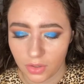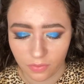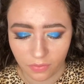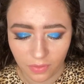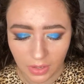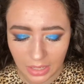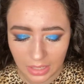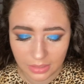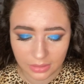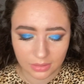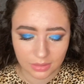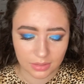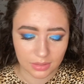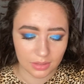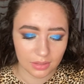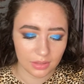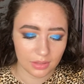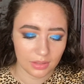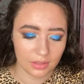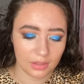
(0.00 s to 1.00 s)
face.
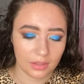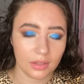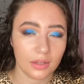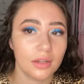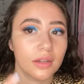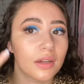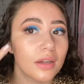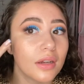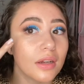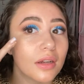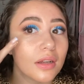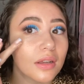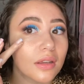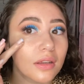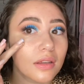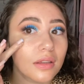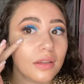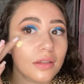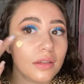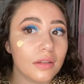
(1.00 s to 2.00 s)

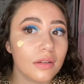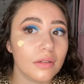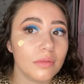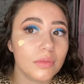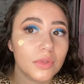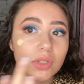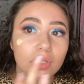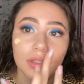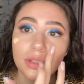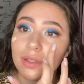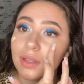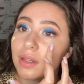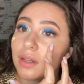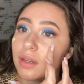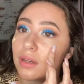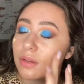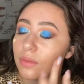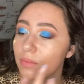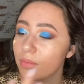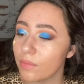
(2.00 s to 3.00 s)
So I'm just gonna